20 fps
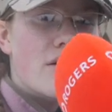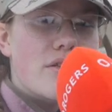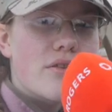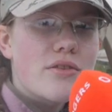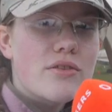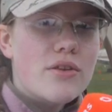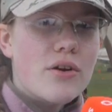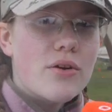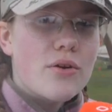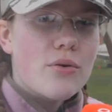
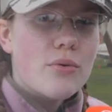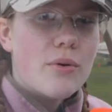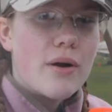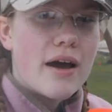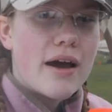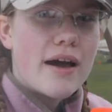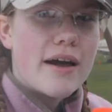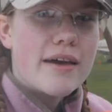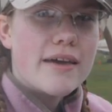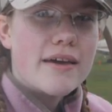So
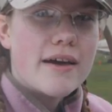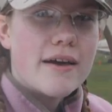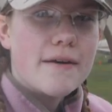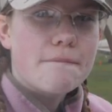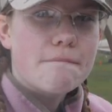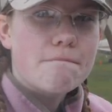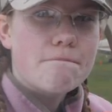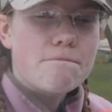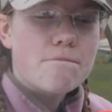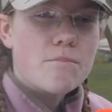I
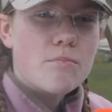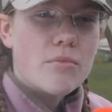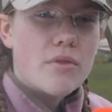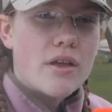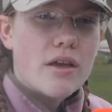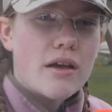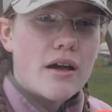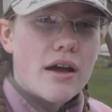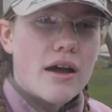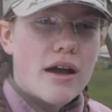um
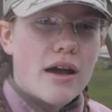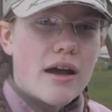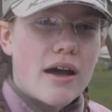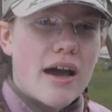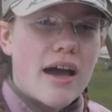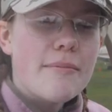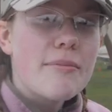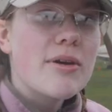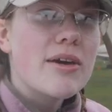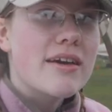
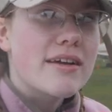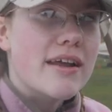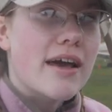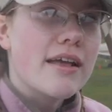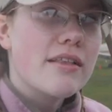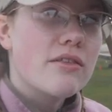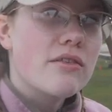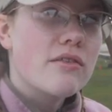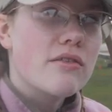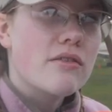I'm in
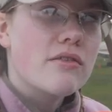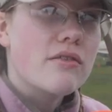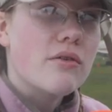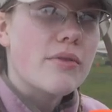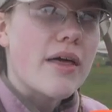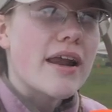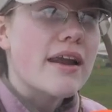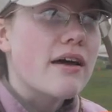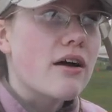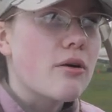cadets,
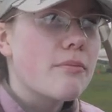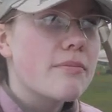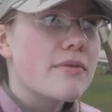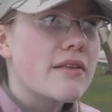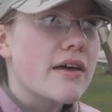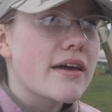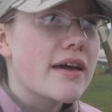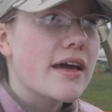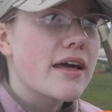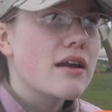so that
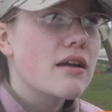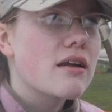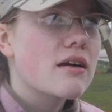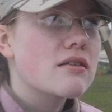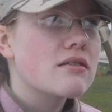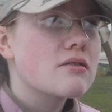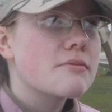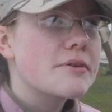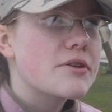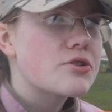helps. I get
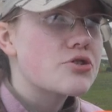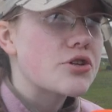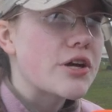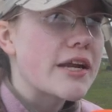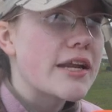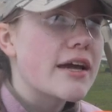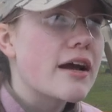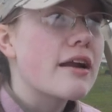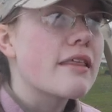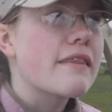a little bit of
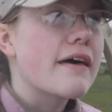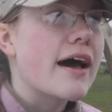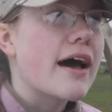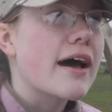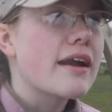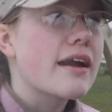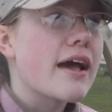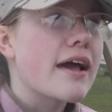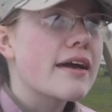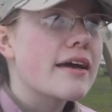training out of
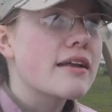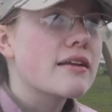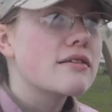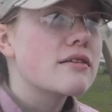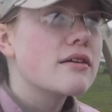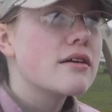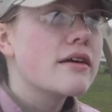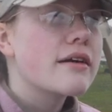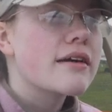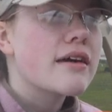that. I can
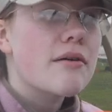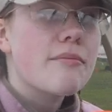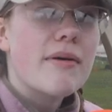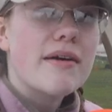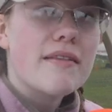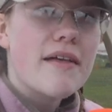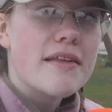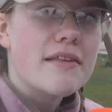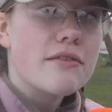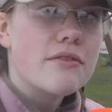get
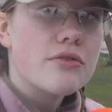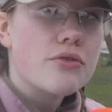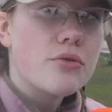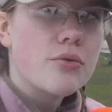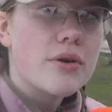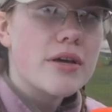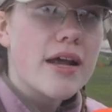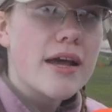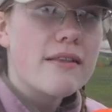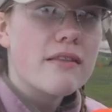my license
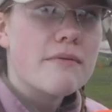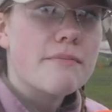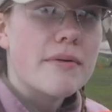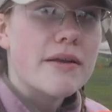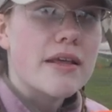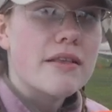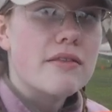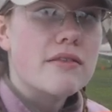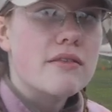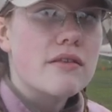through cadets,
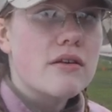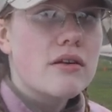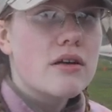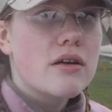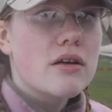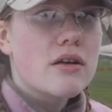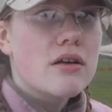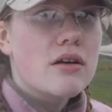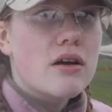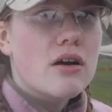but it's
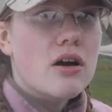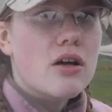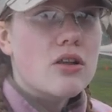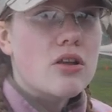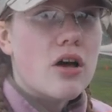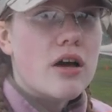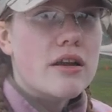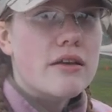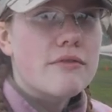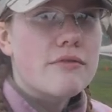a
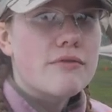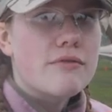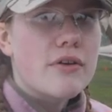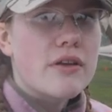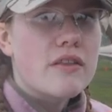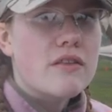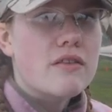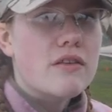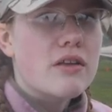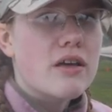lot of
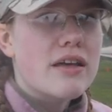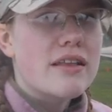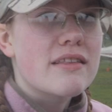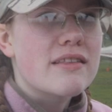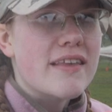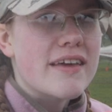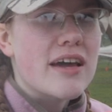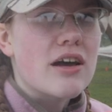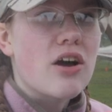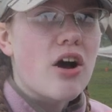it's
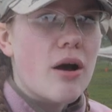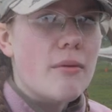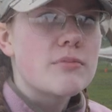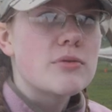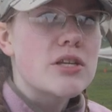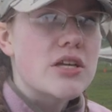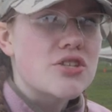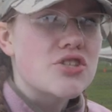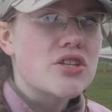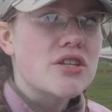it's like a
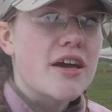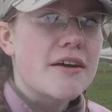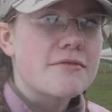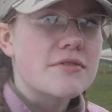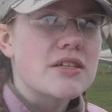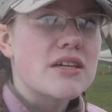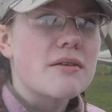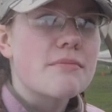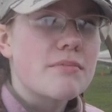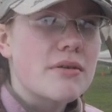competition. You have
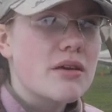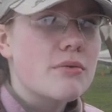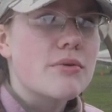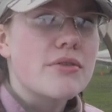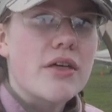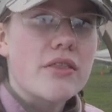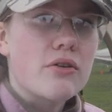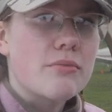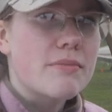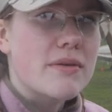to compete
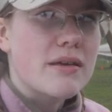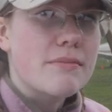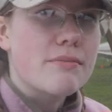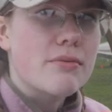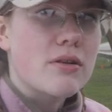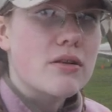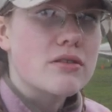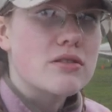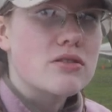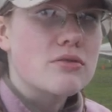with other
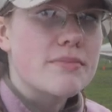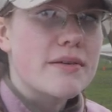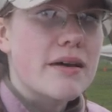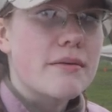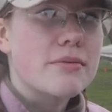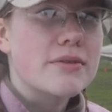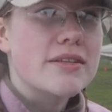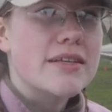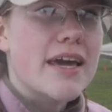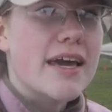people to be
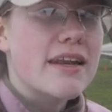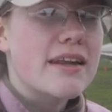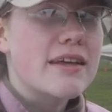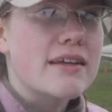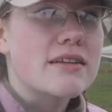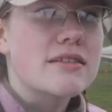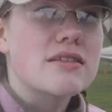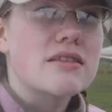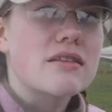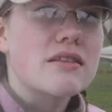able to get
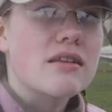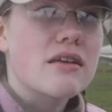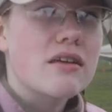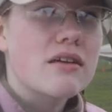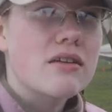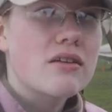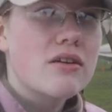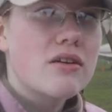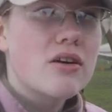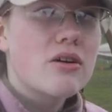into
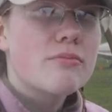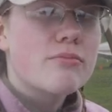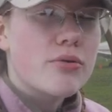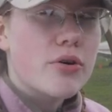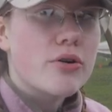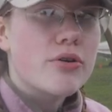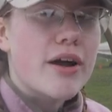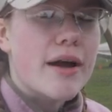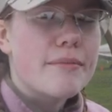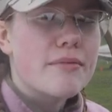the
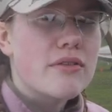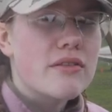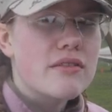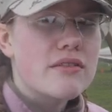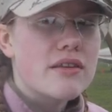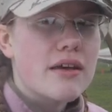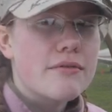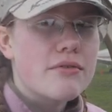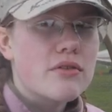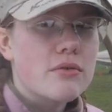programs and
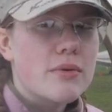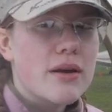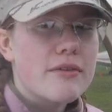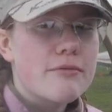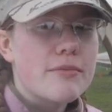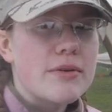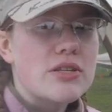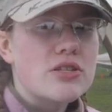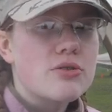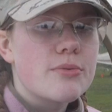stuff. So what
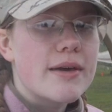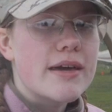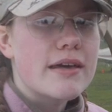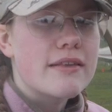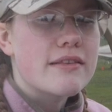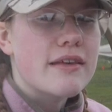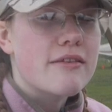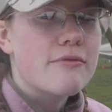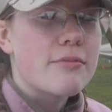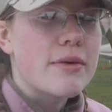I've been doing
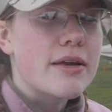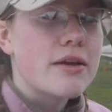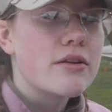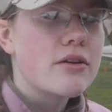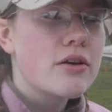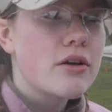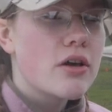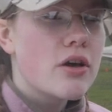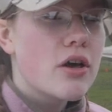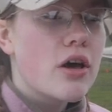is I've been
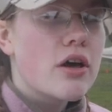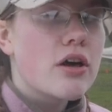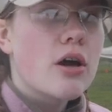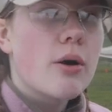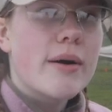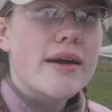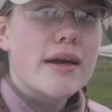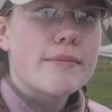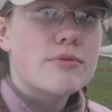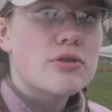
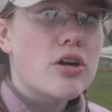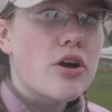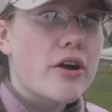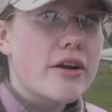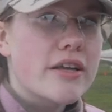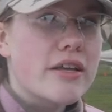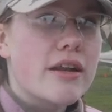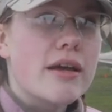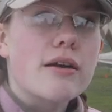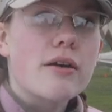going up to
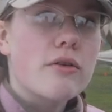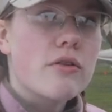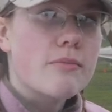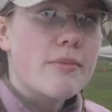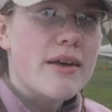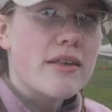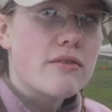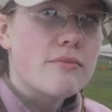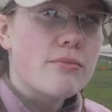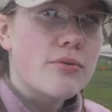Guardian
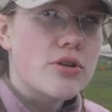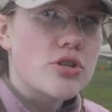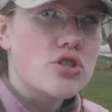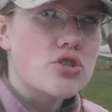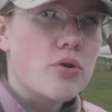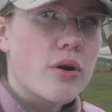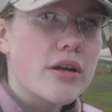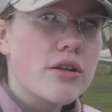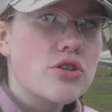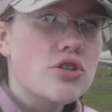Aerospace in Prince
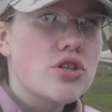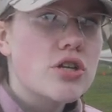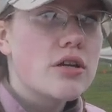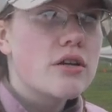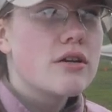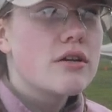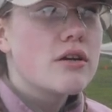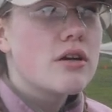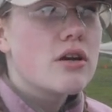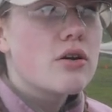George,
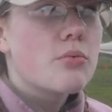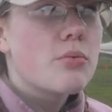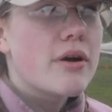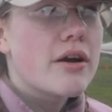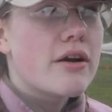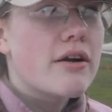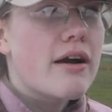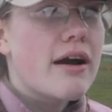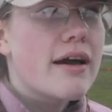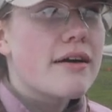
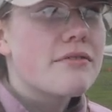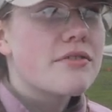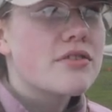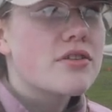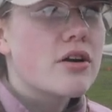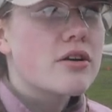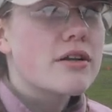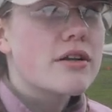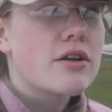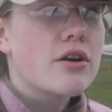where I've
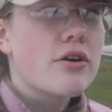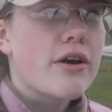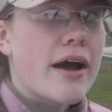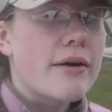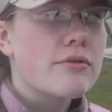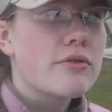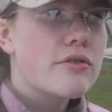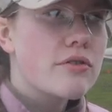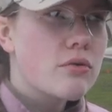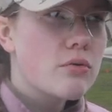started a
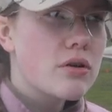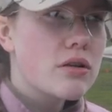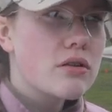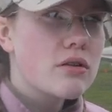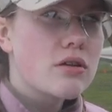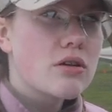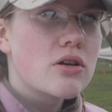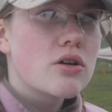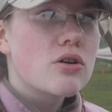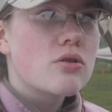ground school,
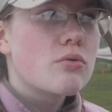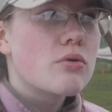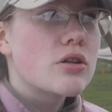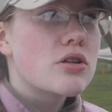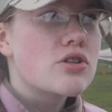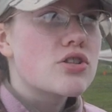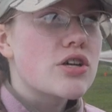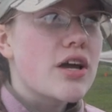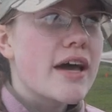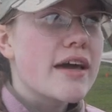
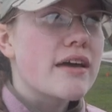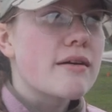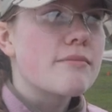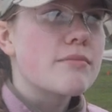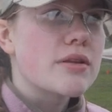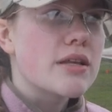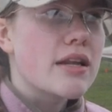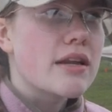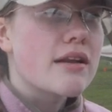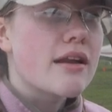which I
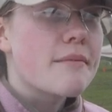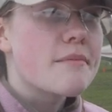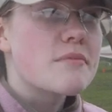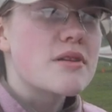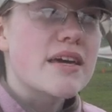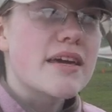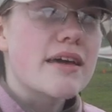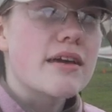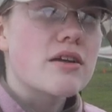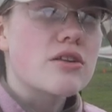completed. I'm
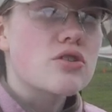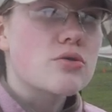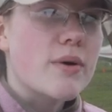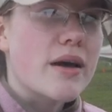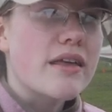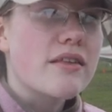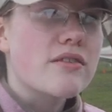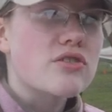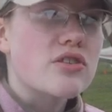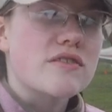taking it
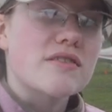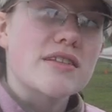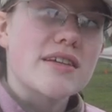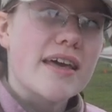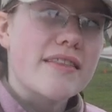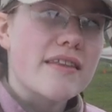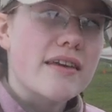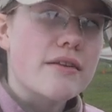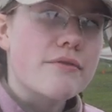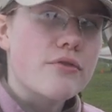twice just to
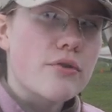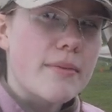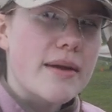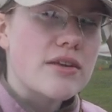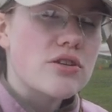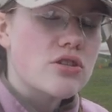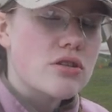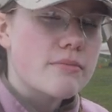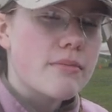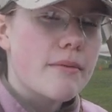get the
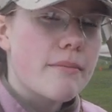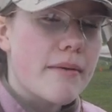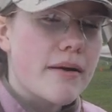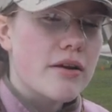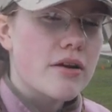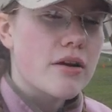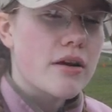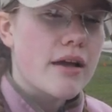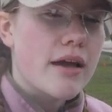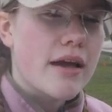information a bit
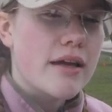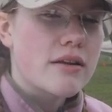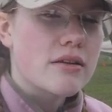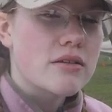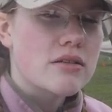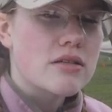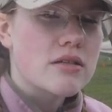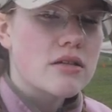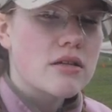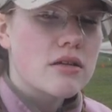better,
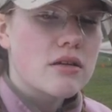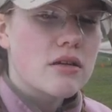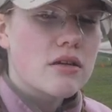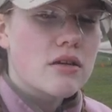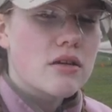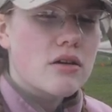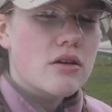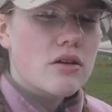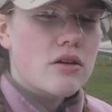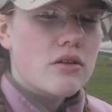and
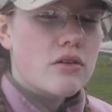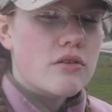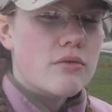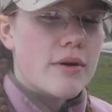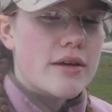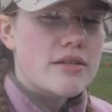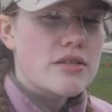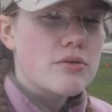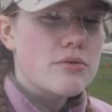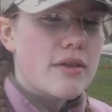
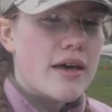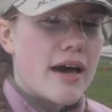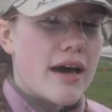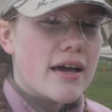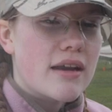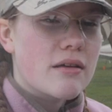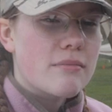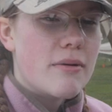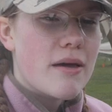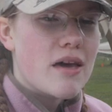so I do
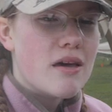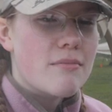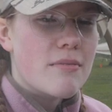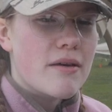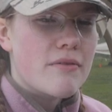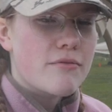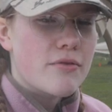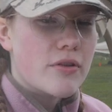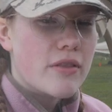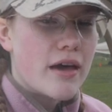that, pay a
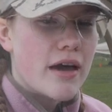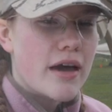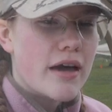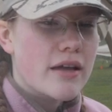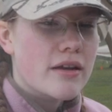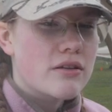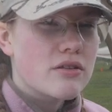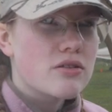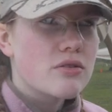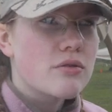bit for
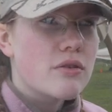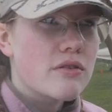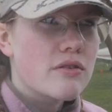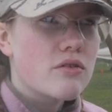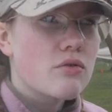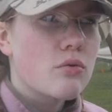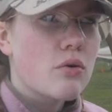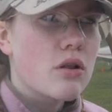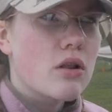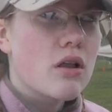that, do the
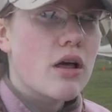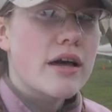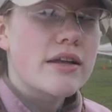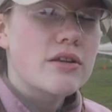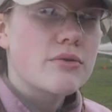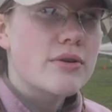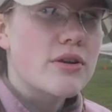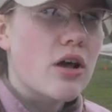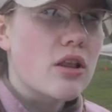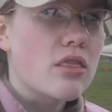school. I
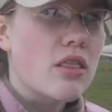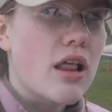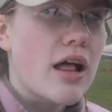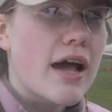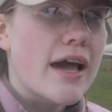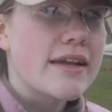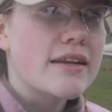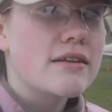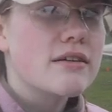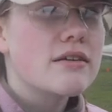do it
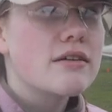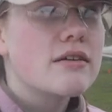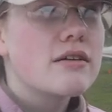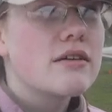online.